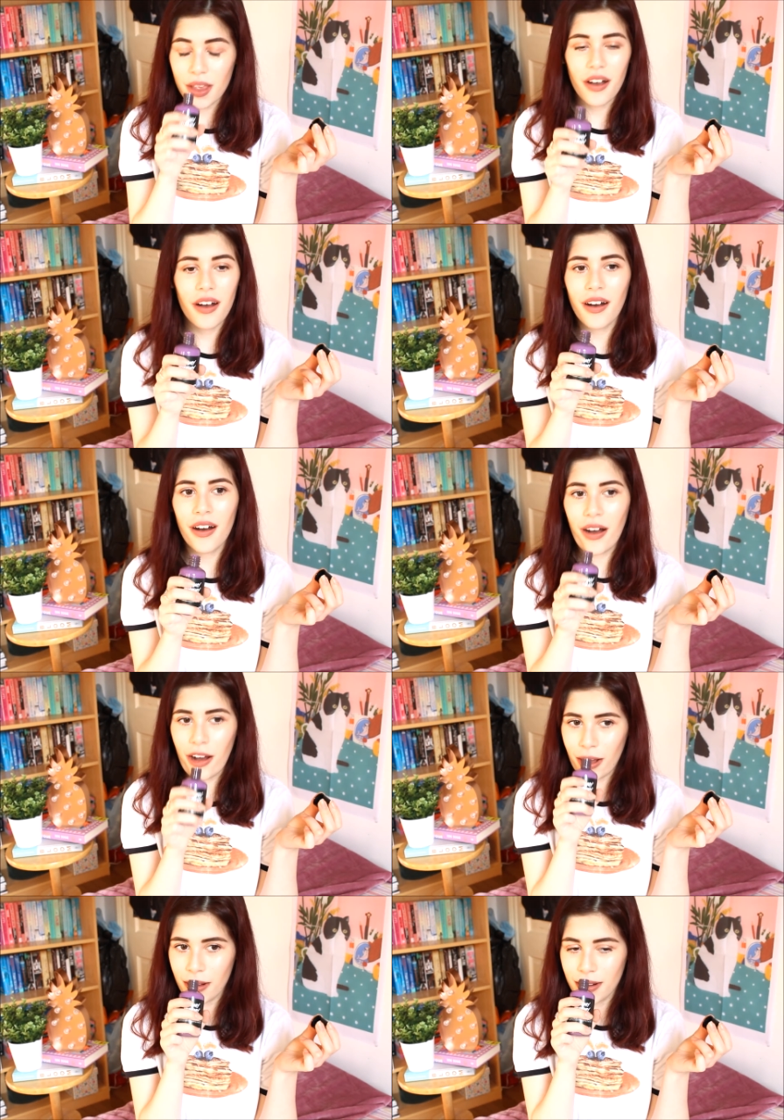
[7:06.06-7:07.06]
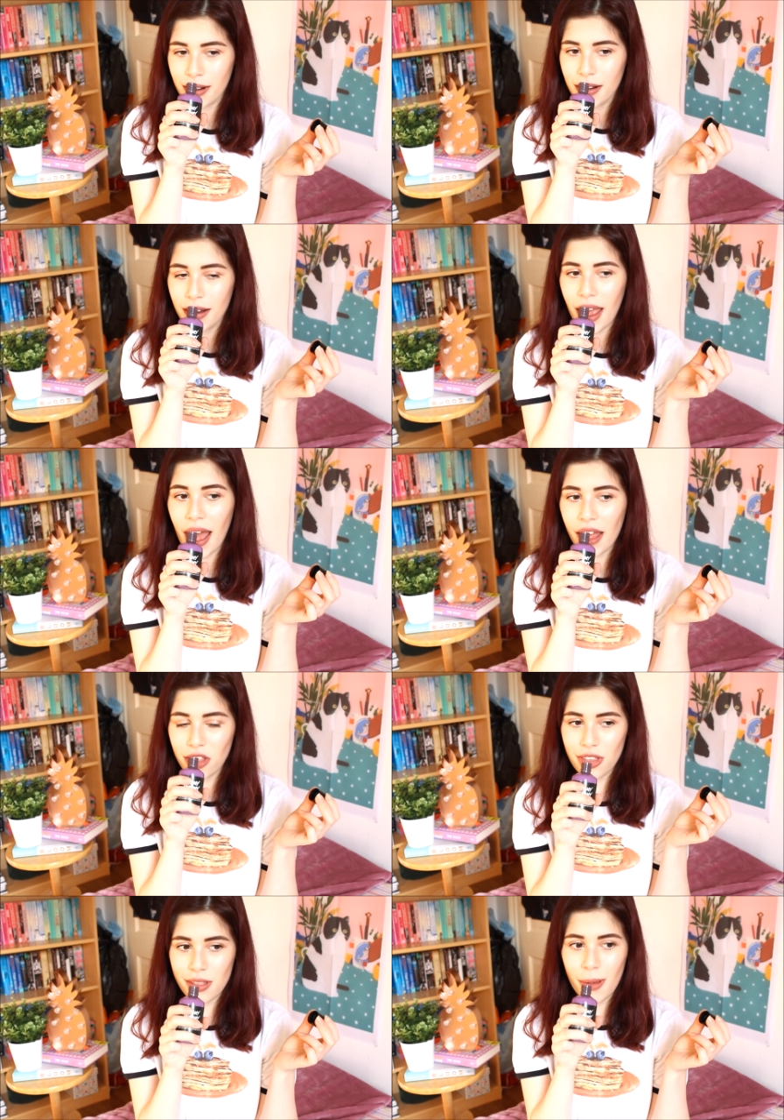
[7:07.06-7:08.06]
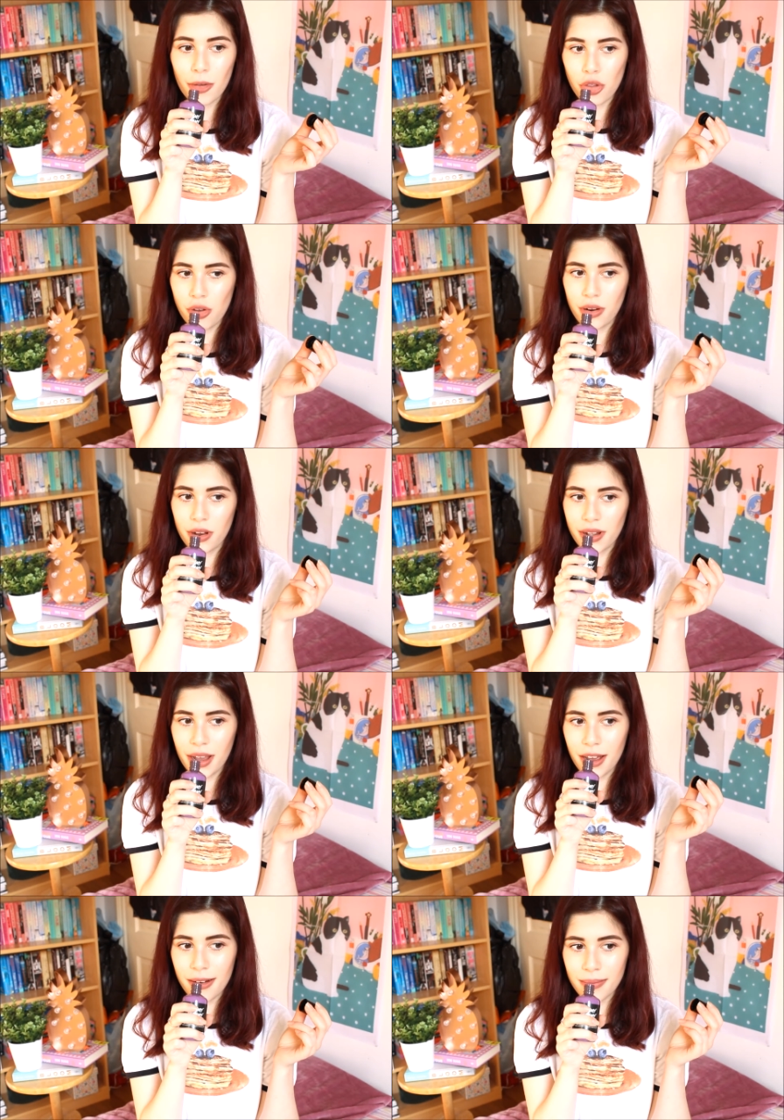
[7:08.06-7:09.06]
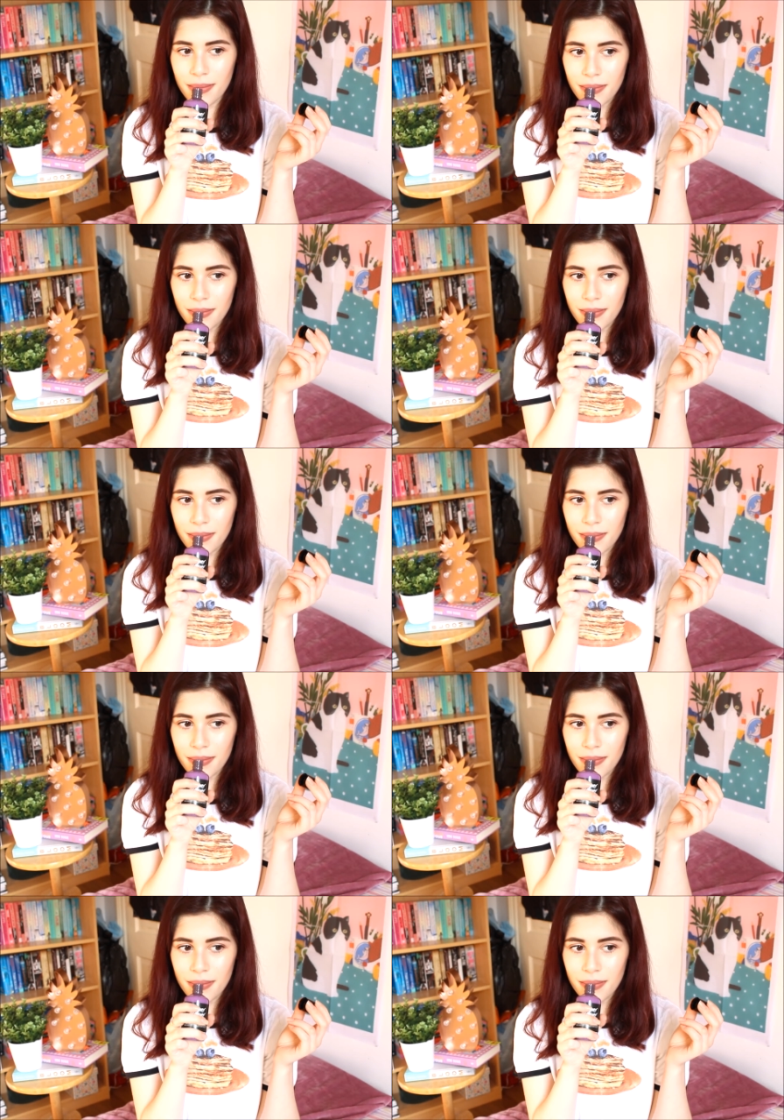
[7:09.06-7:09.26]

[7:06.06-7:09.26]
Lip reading: It actually smells stronger now.